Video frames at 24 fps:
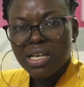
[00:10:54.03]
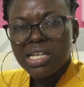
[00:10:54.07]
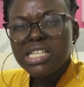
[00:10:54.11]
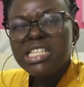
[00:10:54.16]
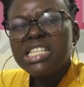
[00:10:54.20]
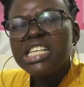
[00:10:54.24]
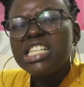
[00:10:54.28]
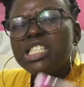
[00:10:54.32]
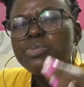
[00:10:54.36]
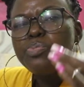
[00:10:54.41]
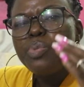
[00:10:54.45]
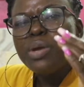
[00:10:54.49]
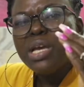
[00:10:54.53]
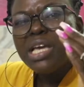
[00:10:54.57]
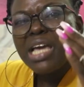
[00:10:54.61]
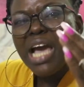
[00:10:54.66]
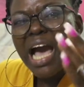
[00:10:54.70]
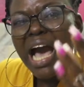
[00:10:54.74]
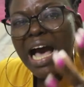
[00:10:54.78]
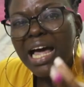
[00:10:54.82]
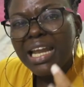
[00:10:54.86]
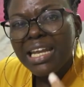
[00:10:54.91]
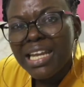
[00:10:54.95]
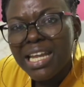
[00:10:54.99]
She's
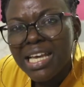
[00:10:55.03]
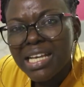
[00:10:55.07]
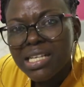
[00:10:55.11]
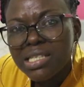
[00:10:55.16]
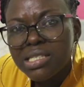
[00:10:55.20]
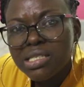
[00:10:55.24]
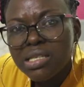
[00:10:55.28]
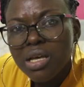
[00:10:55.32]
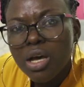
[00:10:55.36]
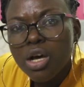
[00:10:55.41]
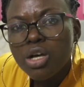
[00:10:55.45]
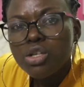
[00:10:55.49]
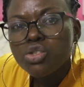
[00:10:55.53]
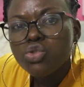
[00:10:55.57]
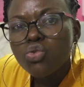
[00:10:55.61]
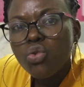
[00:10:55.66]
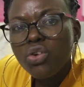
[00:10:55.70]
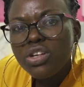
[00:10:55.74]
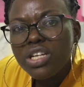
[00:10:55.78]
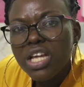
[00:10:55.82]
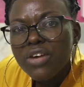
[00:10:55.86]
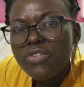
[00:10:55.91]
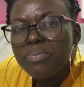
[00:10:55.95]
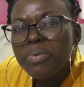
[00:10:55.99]
being honest,
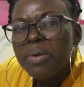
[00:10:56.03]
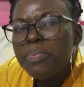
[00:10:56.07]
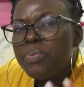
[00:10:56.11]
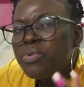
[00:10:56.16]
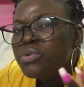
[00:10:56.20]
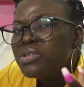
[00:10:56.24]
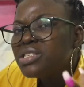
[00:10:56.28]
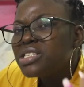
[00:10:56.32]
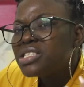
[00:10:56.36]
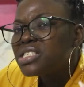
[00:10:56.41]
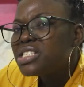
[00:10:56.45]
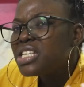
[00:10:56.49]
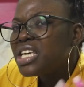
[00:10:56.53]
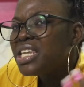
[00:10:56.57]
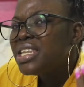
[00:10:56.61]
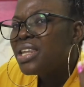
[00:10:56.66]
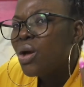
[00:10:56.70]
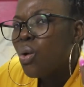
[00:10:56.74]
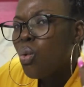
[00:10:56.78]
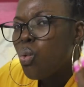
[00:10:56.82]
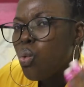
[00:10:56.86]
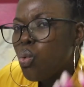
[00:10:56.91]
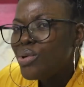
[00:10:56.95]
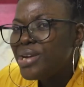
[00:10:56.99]
so therefore people see
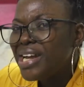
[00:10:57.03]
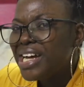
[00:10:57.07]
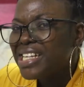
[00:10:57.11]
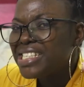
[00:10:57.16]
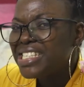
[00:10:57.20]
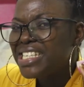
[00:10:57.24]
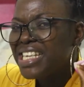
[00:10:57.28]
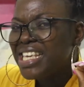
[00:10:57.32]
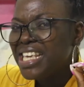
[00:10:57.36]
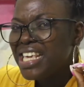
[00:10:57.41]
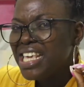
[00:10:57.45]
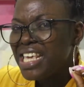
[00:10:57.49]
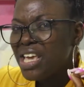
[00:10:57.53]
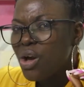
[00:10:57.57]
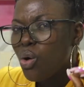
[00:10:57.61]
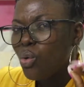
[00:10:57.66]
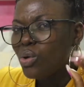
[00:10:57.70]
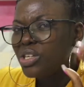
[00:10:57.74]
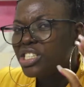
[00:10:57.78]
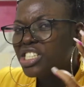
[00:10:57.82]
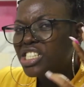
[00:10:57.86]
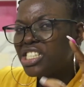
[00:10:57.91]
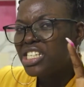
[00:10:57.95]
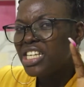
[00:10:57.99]
the who that he
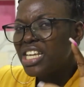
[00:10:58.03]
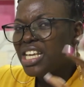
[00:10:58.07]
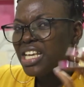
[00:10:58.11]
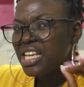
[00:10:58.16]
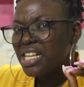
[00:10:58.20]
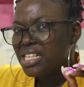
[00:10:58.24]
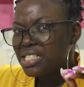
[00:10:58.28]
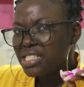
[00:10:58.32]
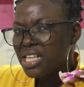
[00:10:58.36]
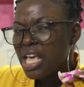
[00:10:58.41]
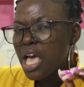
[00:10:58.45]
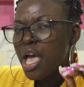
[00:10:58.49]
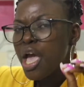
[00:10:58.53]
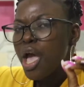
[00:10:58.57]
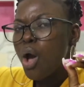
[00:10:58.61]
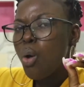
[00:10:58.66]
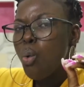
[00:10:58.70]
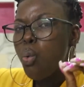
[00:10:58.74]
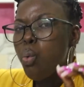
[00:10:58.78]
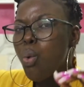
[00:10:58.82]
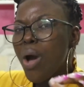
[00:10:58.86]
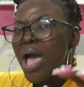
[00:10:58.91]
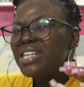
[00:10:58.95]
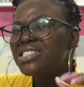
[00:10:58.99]
or she is
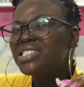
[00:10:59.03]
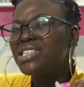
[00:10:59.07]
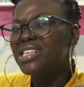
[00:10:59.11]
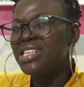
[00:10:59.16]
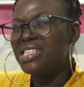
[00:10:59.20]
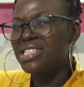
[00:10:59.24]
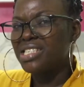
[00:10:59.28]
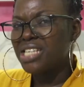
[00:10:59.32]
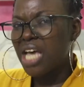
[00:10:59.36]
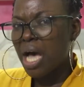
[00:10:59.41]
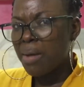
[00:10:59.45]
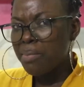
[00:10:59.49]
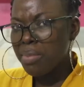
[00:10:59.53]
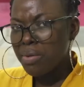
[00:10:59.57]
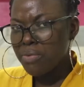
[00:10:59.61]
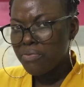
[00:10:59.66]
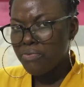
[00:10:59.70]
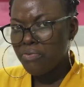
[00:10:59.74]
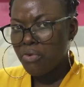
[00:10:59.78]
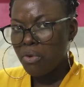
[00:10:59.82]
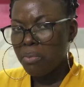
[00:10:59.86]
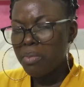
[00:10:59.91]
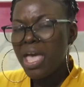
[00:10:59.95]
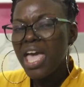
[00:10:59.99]
and where she is coming
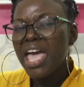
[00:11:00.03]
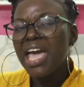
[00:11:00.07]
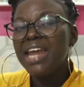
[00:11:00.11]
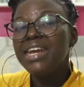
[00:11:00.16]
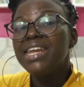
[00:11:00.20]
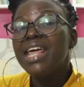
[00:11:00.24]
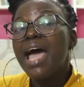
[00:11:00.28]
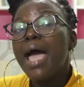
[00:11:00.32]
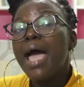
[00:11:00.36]
from, and they